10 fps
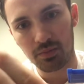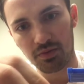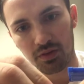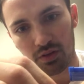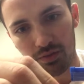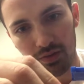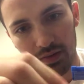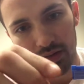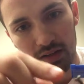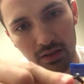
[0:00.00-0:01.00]
If you look
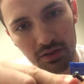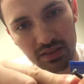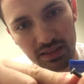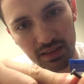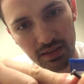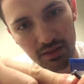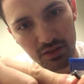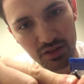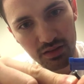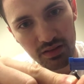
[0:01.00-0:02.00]
very closely,
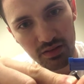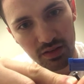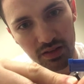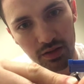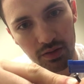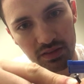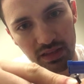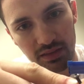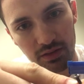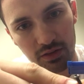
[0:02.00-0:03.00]
you're going to notice
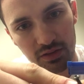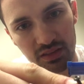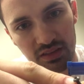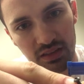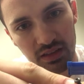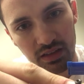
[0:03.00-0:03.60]
that there's